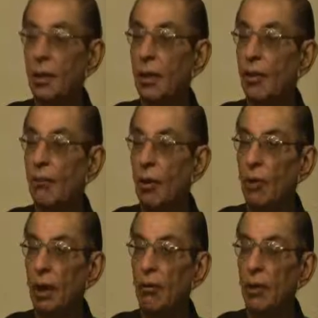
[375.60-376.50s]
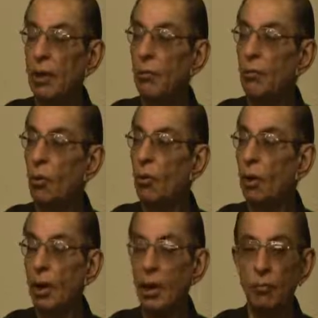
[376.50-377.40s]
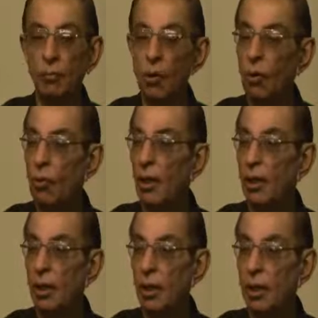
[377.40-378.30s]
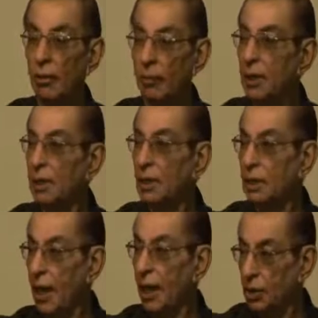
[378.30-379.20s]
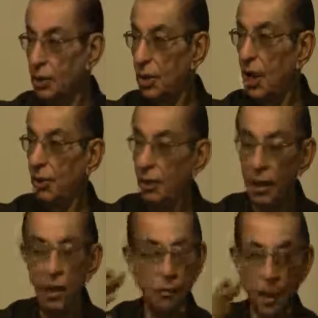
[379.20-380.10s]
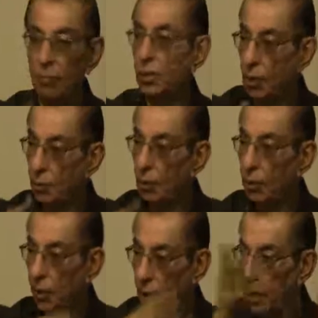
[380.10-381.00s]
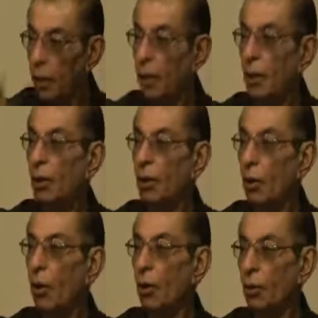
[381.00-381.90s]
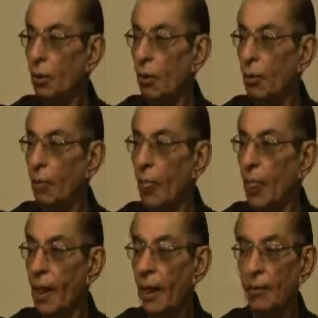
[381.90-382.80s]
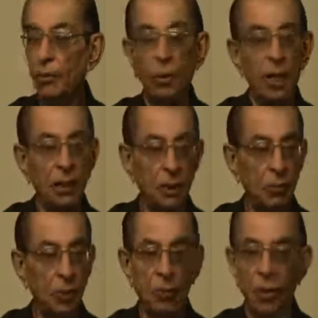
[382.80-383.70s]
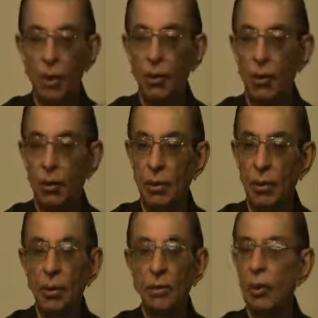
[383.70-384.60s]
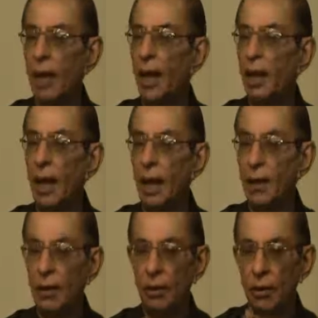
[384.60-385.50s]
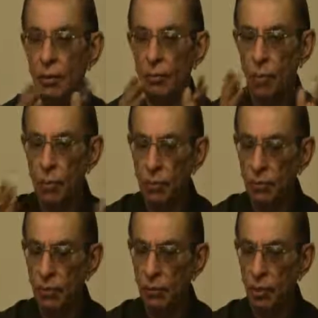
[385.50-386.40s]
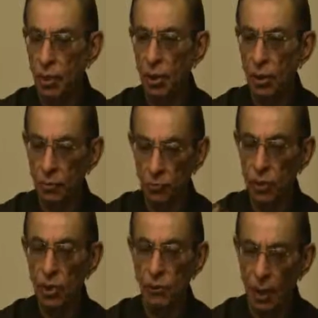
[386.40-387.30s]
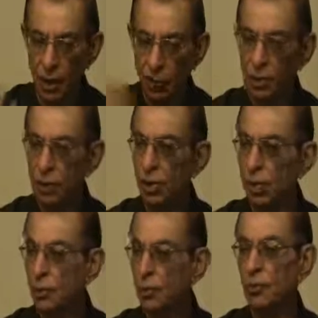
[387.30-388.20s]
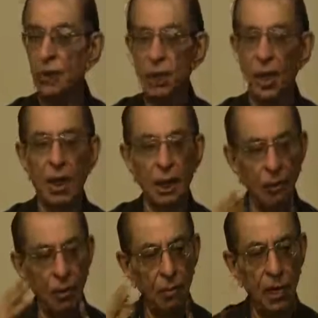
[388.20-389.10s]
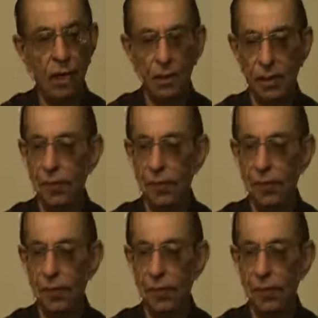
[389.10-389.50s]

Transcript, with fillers: they found there were more more quantities of pesticides is permissible in the law, you know. So cases were going on. So like that, most of the water, most of the liquid things which we take, even milk,